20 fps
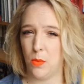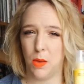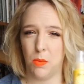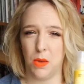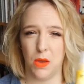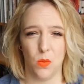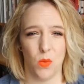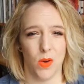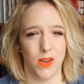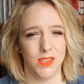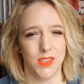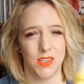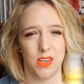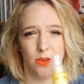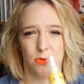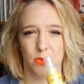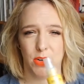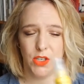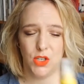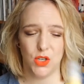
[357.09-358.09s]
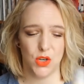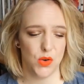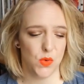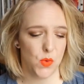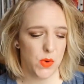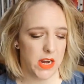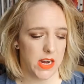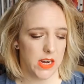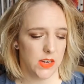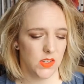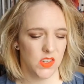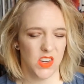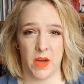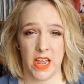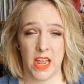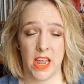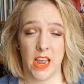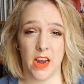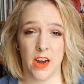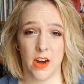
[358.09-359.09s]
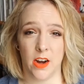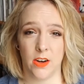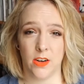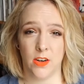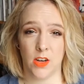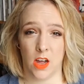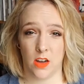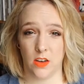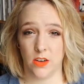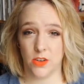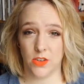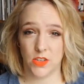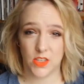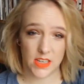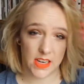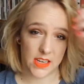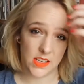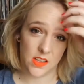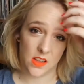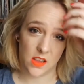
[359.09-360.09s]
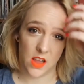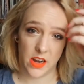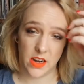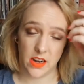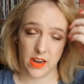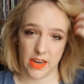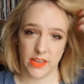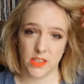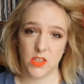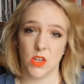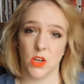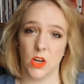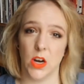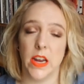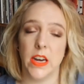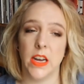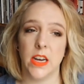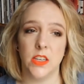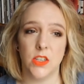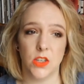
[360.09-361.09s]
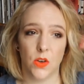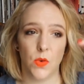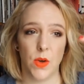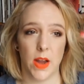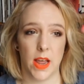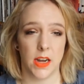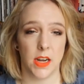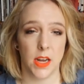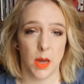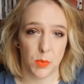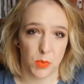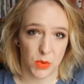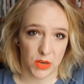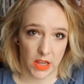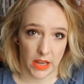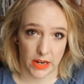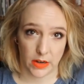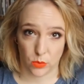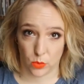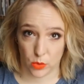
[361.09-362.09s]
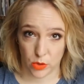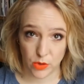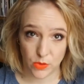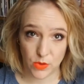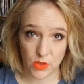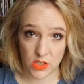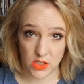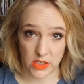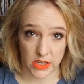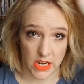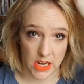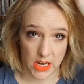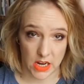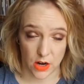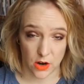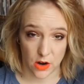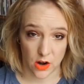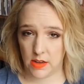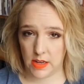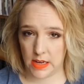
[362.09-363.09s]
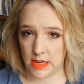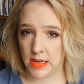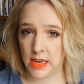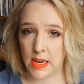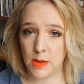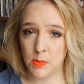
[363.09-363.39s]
maybe once every two weeks, my hair color stays a lot nicer and I don't end up with like roots to here. It